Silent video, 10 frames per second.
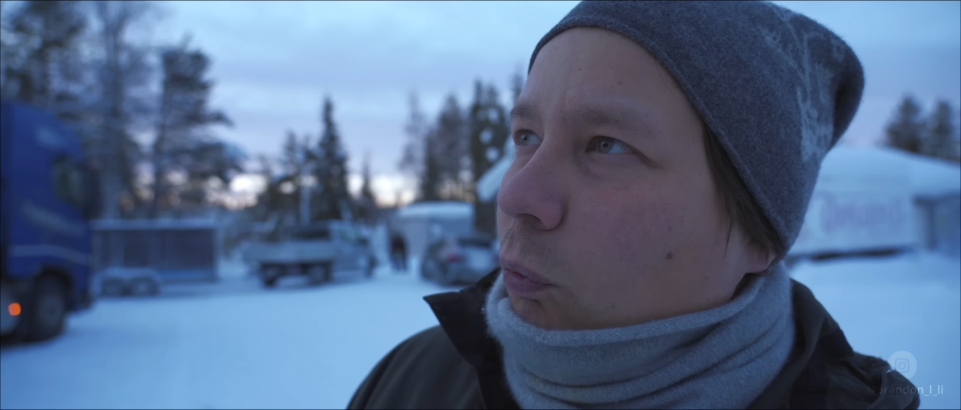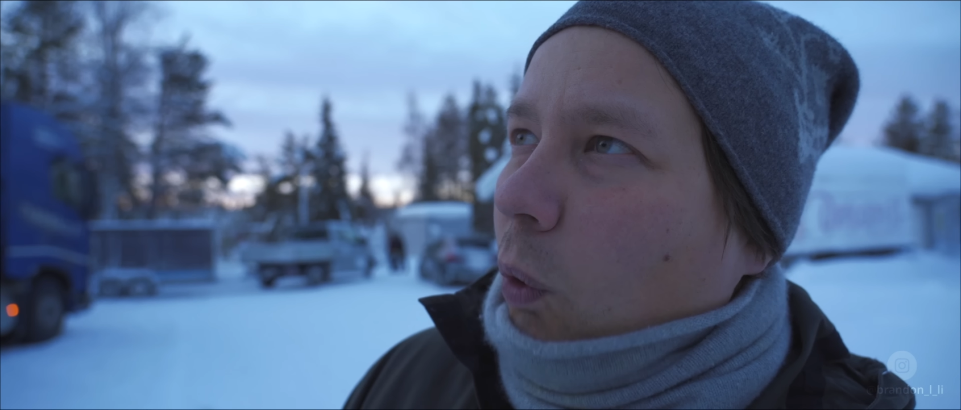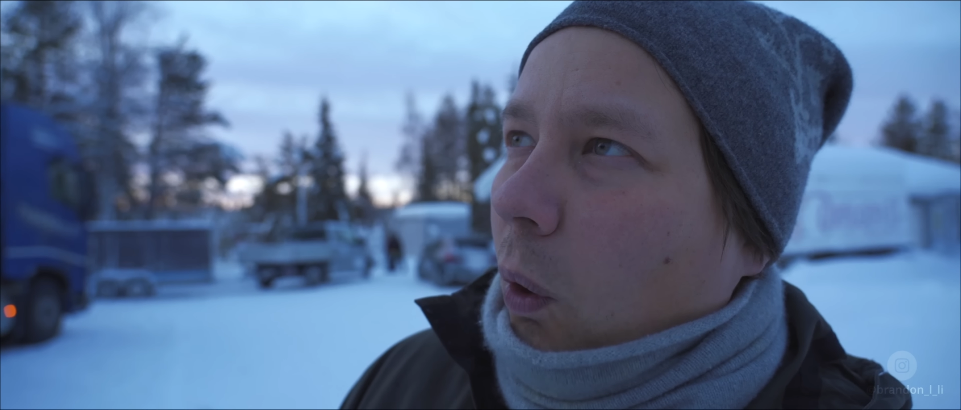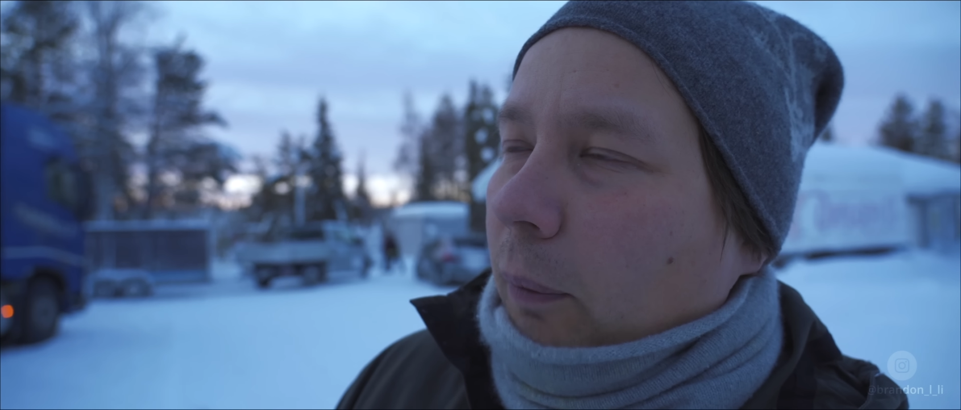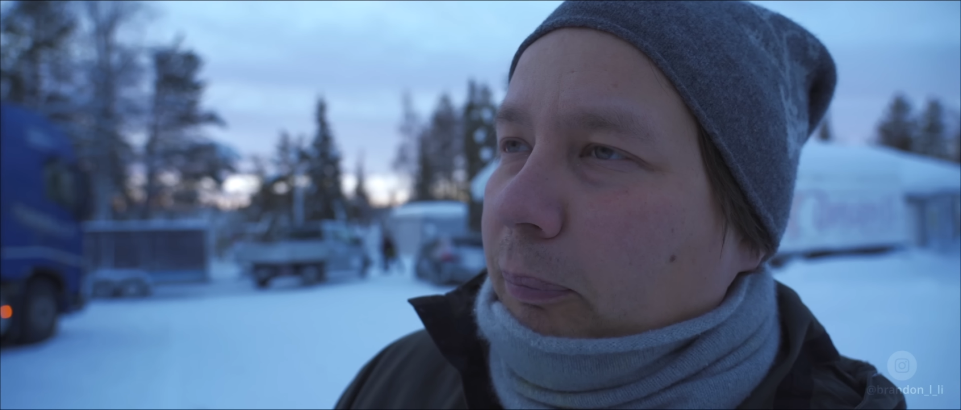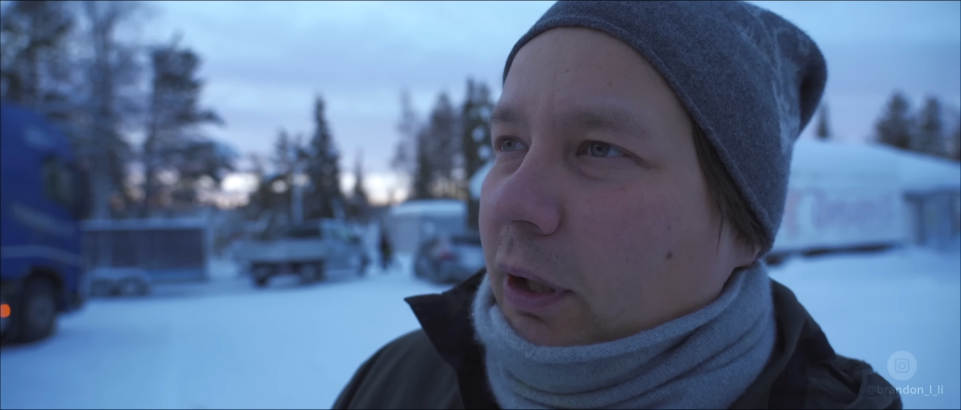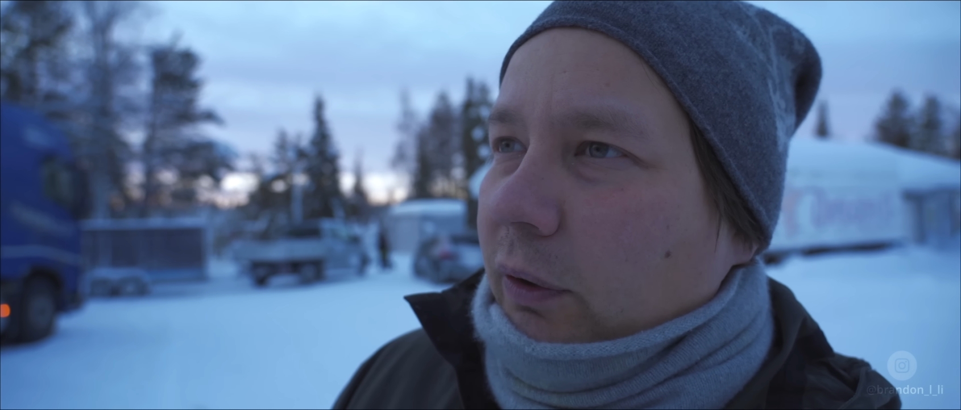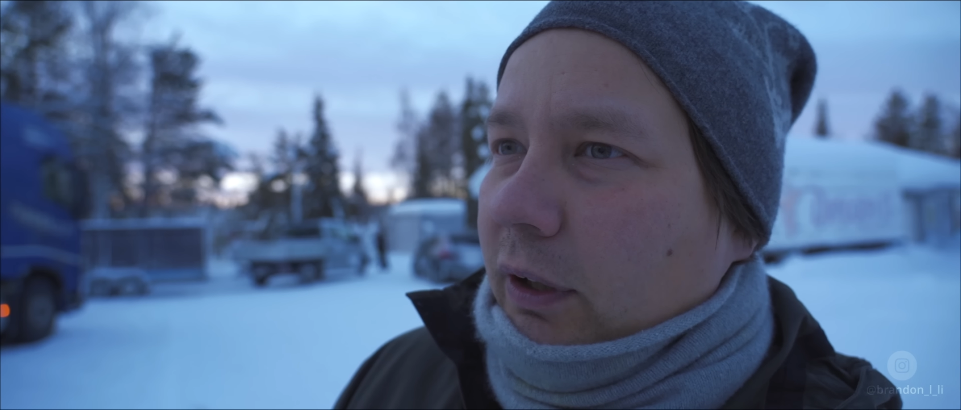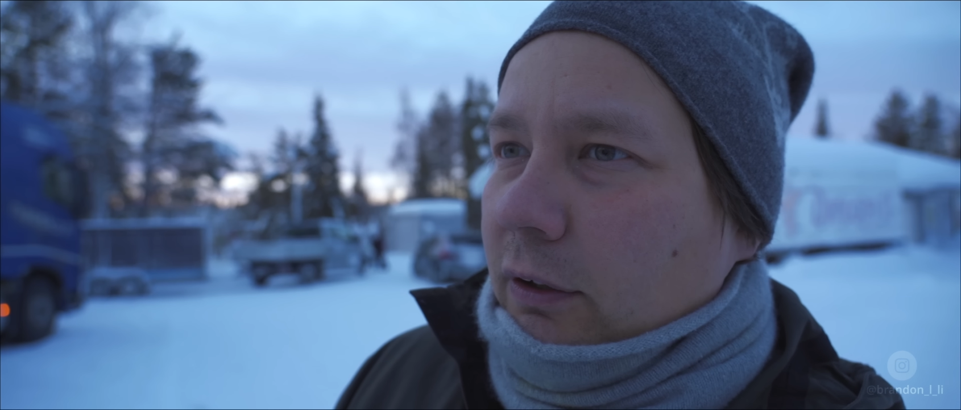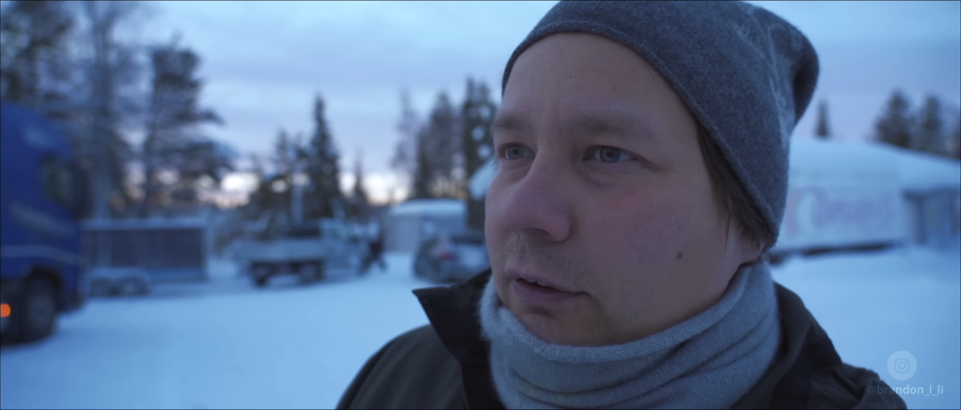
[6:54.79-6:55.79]
warm
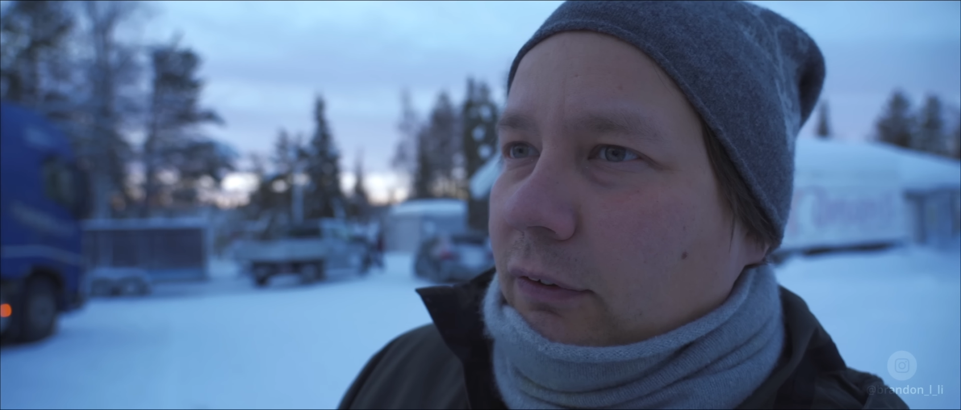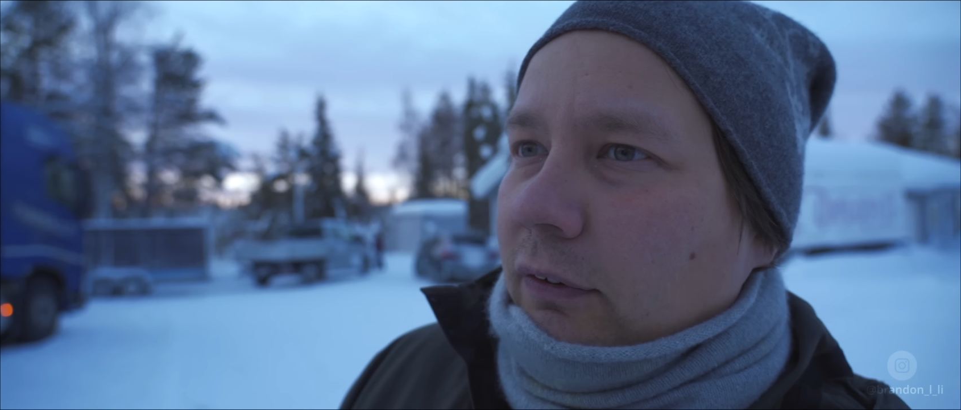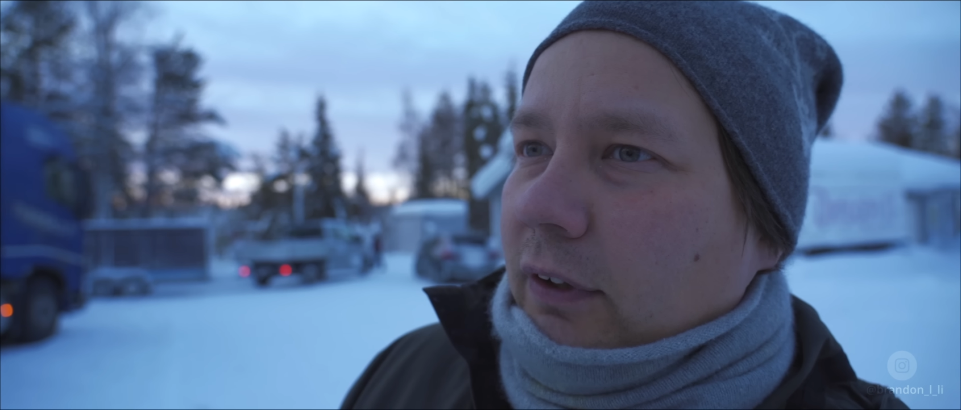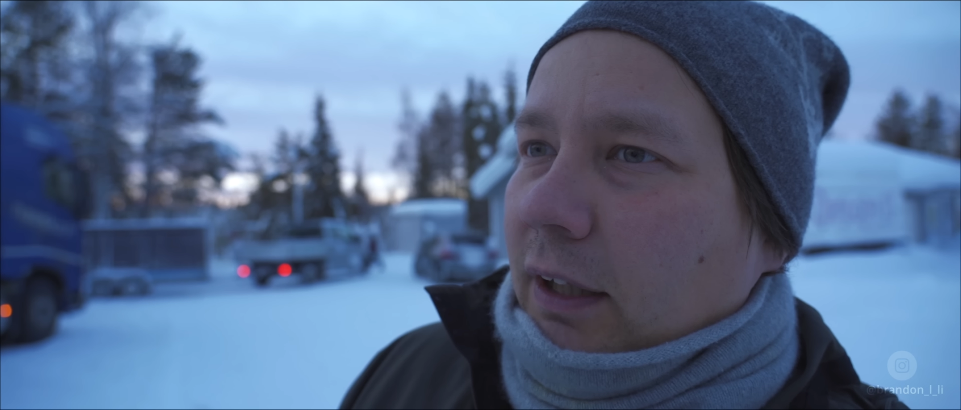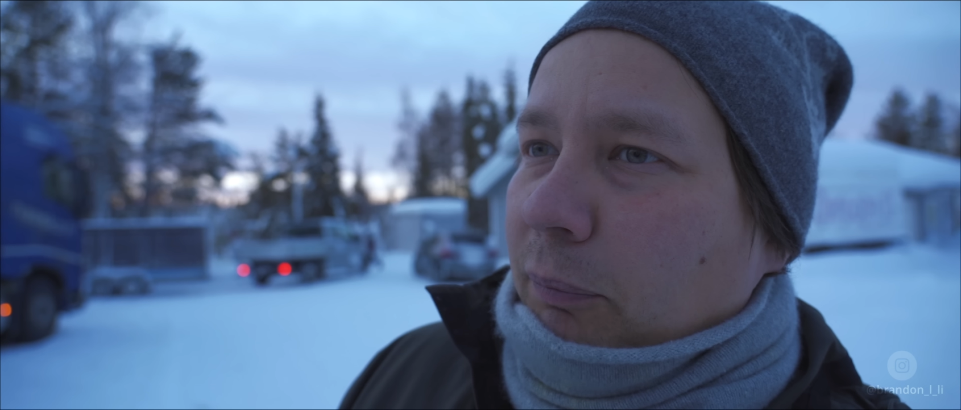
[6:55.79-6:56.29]
periods